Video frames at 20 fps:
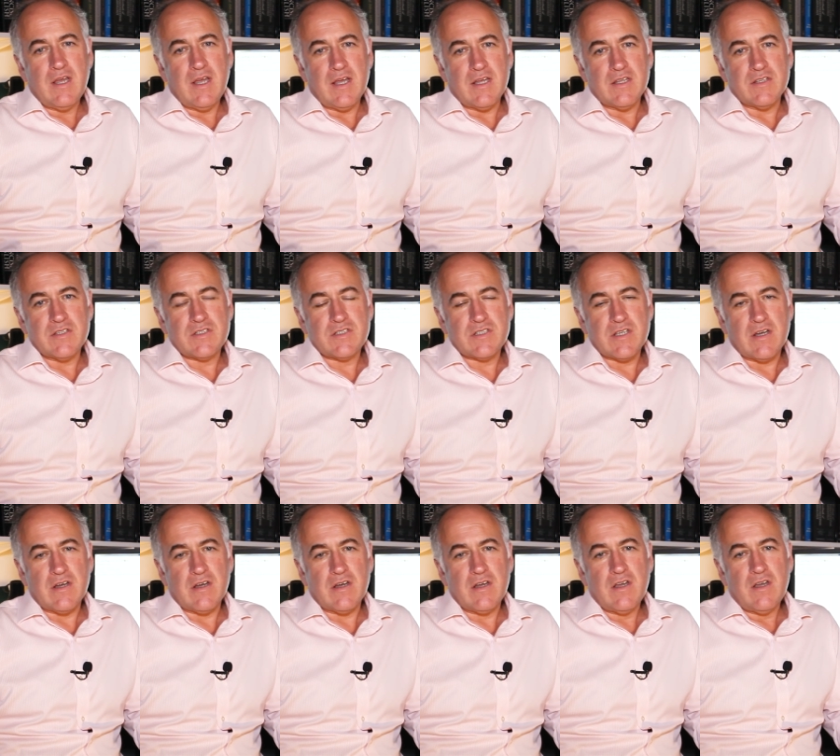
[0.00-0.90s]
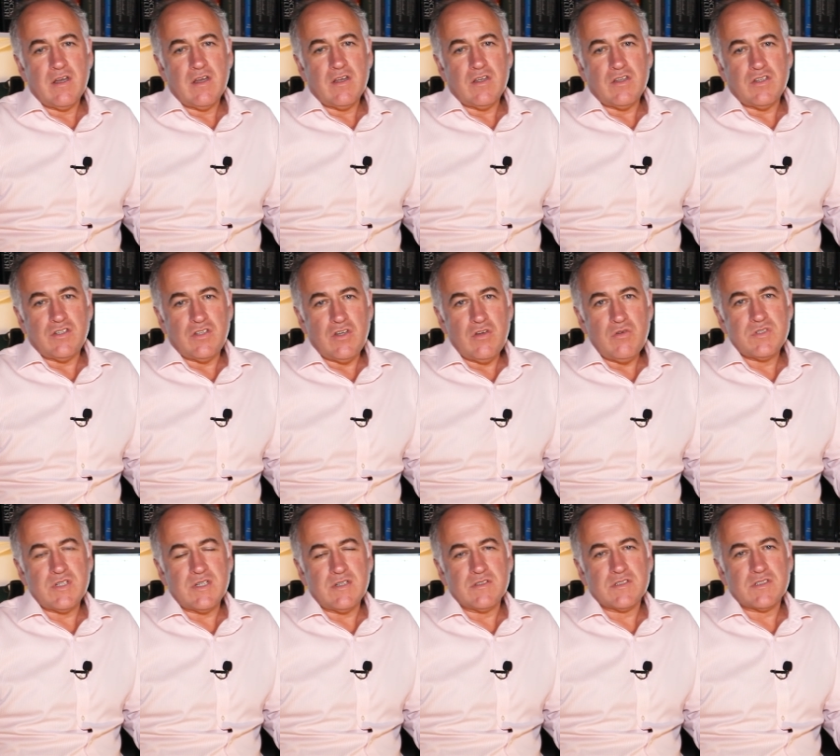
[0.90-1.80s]
It's
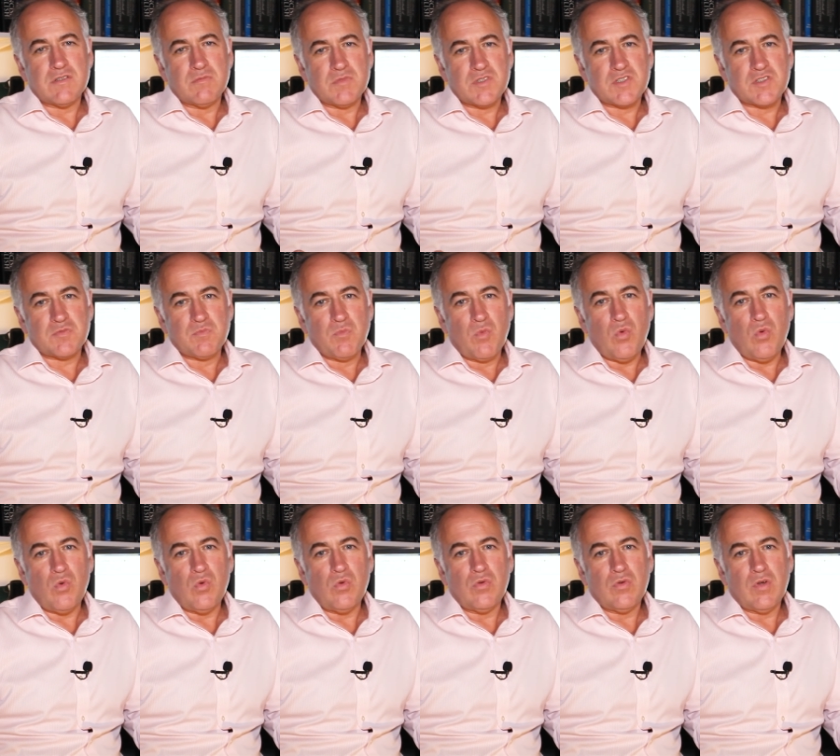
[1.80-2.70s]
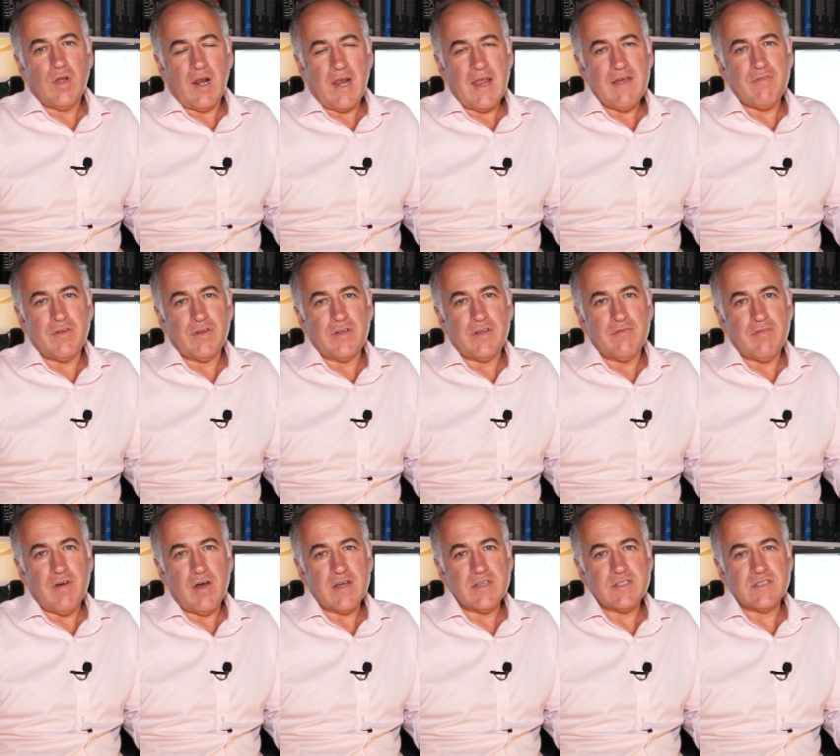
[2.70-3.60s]
using some small clever
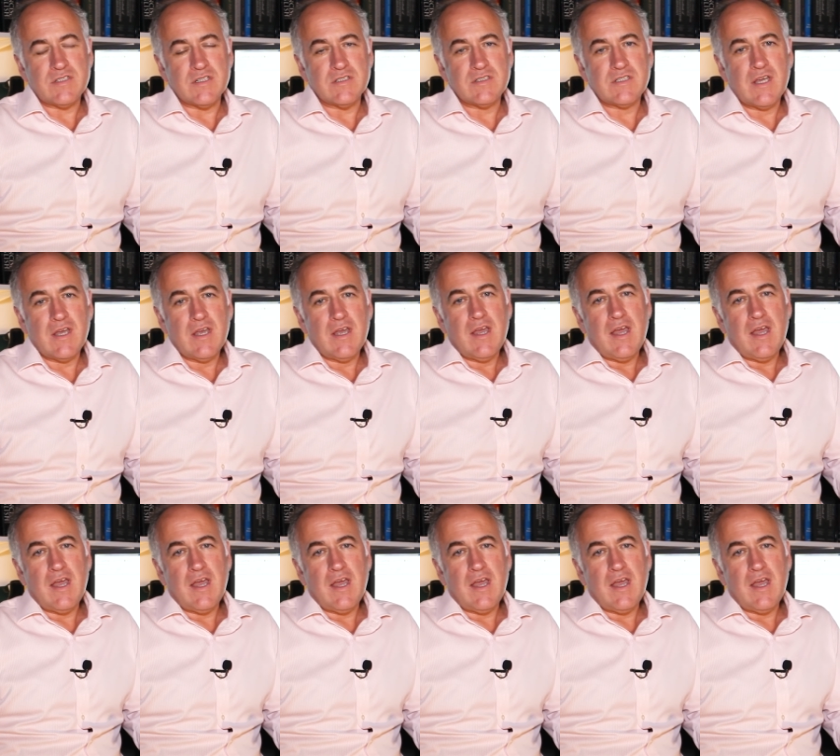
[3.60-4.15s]
devices